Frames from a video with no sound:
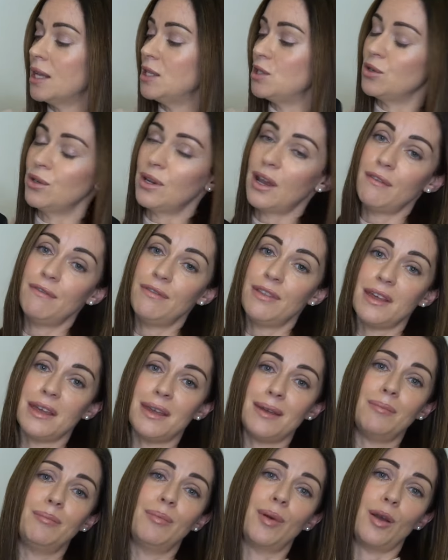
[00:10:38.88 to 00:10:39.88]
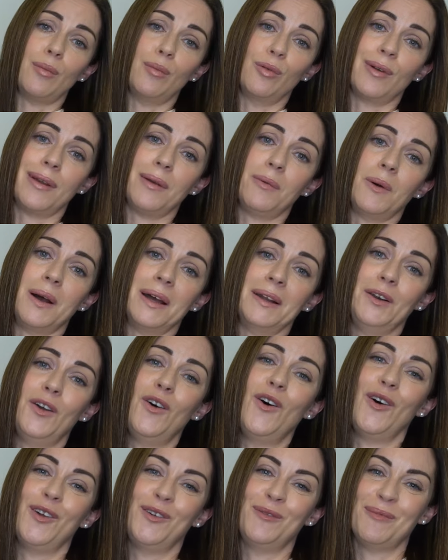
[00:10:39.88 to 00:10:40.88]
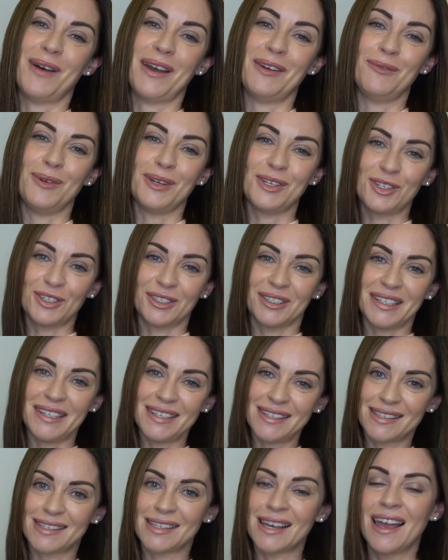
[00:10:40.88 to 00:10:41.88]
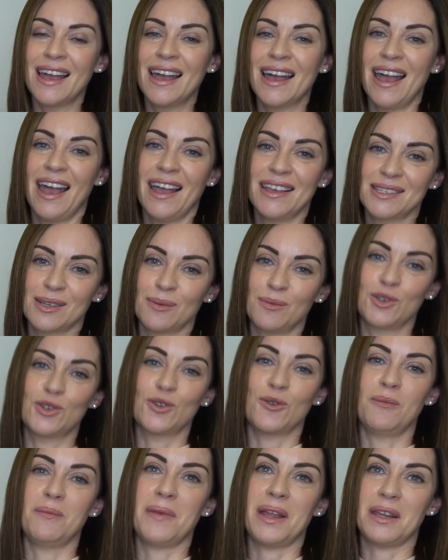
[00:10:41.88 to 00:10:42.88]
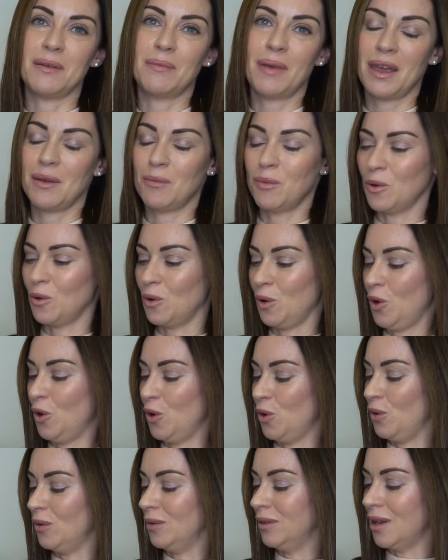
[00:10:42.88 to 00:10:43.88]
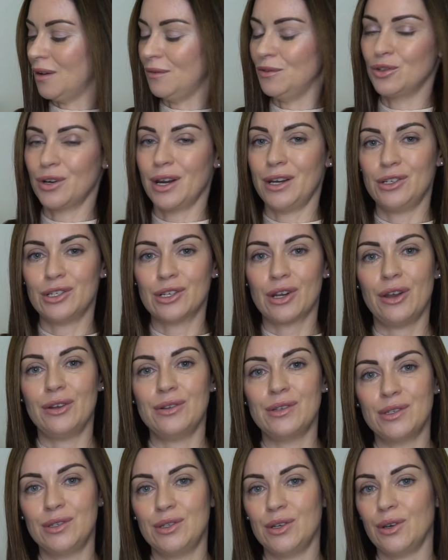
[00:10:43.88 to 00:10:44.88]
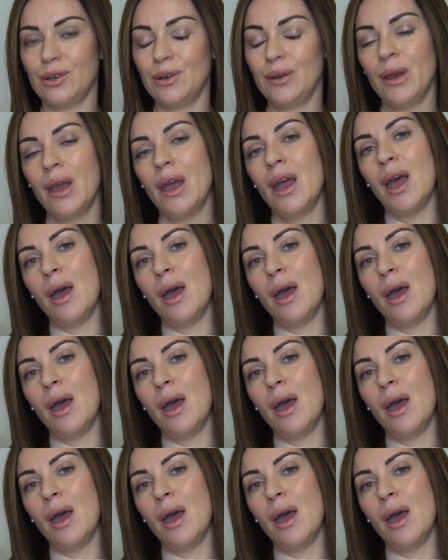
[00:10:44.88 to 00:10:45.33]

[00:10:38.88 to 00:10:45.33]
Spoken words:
I do have the Burberry one on my wish list, as I'm sure many people who love trench coats do.